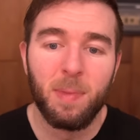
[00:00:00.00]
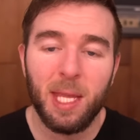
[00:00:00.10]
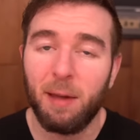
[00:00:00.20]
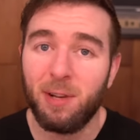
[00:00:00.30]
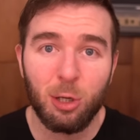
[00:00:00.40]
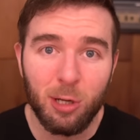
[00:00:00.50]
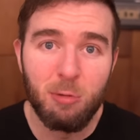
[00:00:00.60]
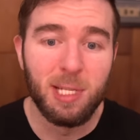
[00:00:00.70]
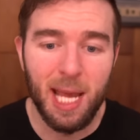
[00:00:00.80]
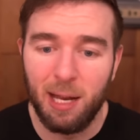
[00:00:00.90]
Like if it took
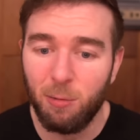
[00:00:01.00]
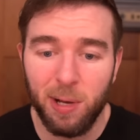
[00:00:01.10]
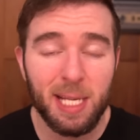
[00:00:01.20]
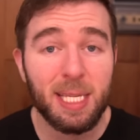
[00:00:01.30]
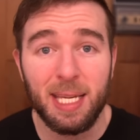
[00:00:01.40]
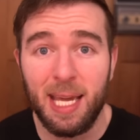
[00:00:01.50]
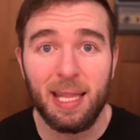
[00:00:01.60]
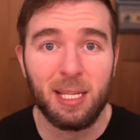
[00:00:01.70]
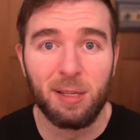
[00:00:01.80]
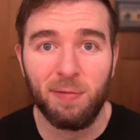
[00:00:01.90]
you ten weeks to
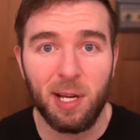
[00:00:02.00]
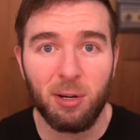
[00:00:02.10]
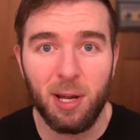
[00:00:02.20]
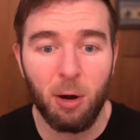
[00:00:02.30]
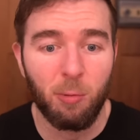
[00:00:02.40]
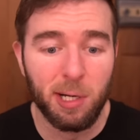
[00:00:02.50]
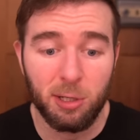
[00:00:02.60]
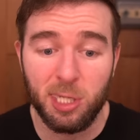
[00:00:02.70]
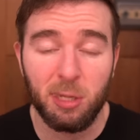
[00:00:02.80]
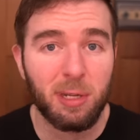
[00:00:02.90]
get this figured out where you're
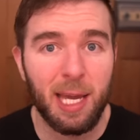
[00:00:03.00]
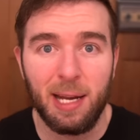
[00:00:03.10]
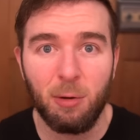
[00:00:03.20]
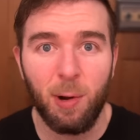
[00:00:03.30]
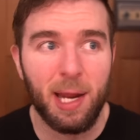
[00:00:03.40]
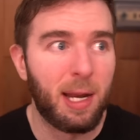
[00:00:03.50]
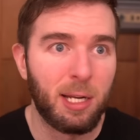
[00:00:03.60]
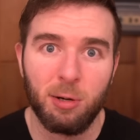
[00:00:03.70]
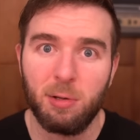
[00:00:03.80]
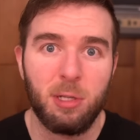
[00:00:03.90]
still gaining weight and
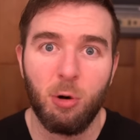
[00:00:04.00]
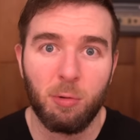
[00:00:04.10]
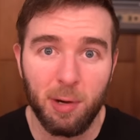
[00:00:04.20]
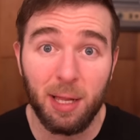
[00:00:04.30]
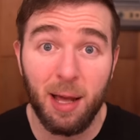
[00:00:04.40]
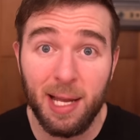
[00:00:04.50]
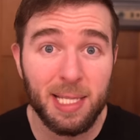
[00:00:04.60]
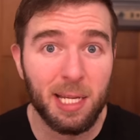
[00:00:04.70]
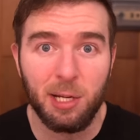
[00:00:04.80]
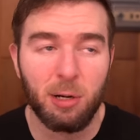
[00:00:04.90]
you don't realize
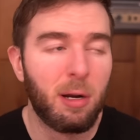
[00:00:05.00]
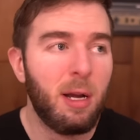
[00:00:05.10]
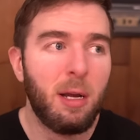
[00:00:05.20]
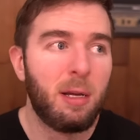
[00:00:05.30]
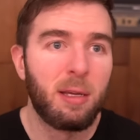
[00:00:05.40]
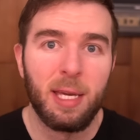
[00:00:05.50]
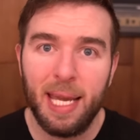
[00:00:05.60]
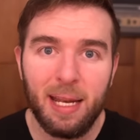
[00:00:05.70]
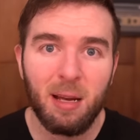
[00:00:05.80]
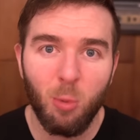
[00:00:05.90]
that you're
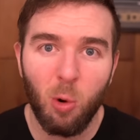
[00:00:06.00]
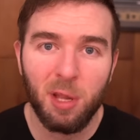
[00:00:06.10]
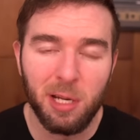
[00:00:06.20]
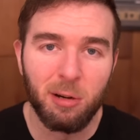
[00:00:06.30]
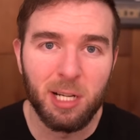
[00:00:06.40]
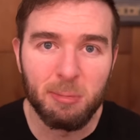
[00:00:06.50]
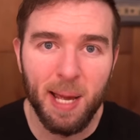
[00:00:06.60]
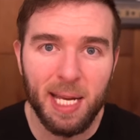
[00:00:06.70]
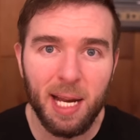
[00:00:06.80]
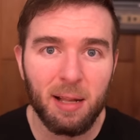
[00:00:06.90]
eating more than you're
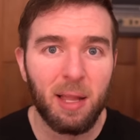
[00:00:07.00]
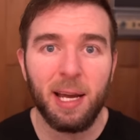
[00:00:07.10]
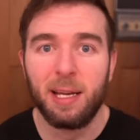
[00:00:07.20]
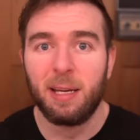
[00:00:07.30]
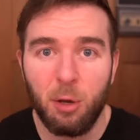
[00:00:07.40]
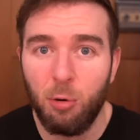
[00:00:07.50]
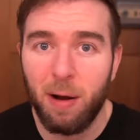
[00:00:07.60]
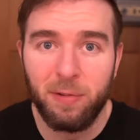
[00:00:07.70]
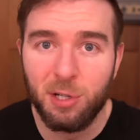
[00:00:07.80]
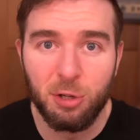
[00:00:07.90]
expending, like
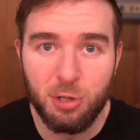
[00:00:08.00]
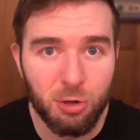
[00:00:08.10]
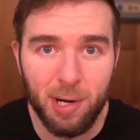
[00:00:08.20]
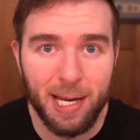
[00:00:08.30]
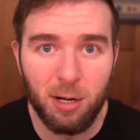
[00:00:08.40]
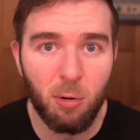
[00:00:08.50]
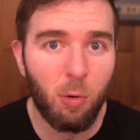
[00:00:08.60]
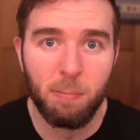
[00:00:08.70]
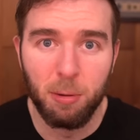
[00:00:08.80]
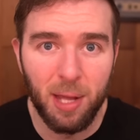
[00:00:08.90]
whoever's your trainer
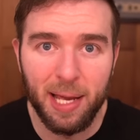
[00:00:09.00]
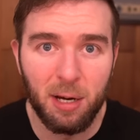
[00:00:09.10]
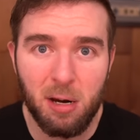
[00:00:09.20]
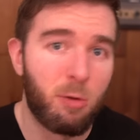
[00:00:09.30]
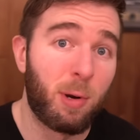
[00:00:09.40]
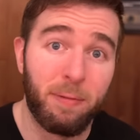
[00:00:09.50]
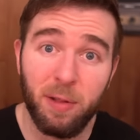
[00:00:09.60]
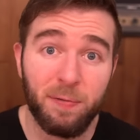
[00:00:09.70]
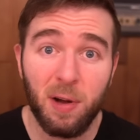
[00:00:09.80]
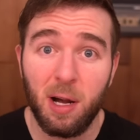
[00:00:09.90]
or planner or whatever the
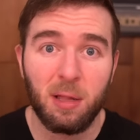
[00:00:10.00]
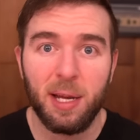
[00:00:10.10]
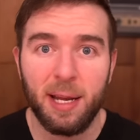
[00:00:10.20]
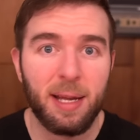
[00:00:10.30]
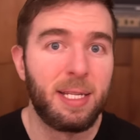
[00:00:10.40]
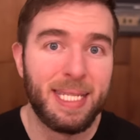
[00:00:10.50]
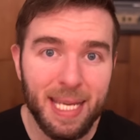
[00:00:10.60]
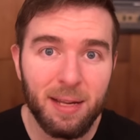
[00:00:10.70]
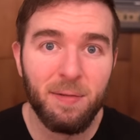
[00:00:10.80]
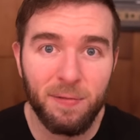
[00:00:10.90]
fuck, like
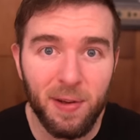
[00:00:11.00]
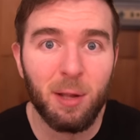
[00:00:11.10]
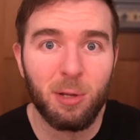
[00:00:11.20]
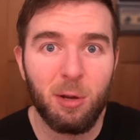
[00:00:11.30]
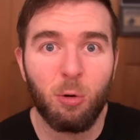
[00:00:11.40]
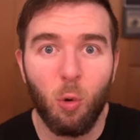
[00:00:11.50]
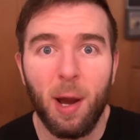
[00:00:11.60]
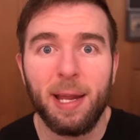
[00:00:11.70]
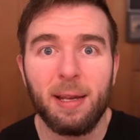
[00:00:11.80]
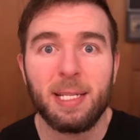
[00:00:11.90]
did fail you
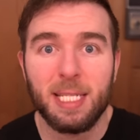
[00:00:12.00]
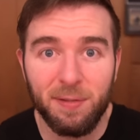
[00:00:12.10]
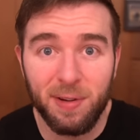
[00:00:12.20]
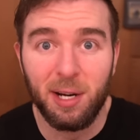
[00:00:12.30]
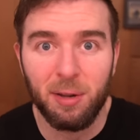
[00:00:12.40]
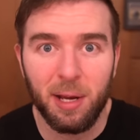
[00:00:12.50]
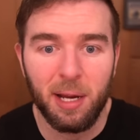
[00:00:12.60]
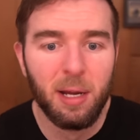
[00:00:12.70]
quite severely.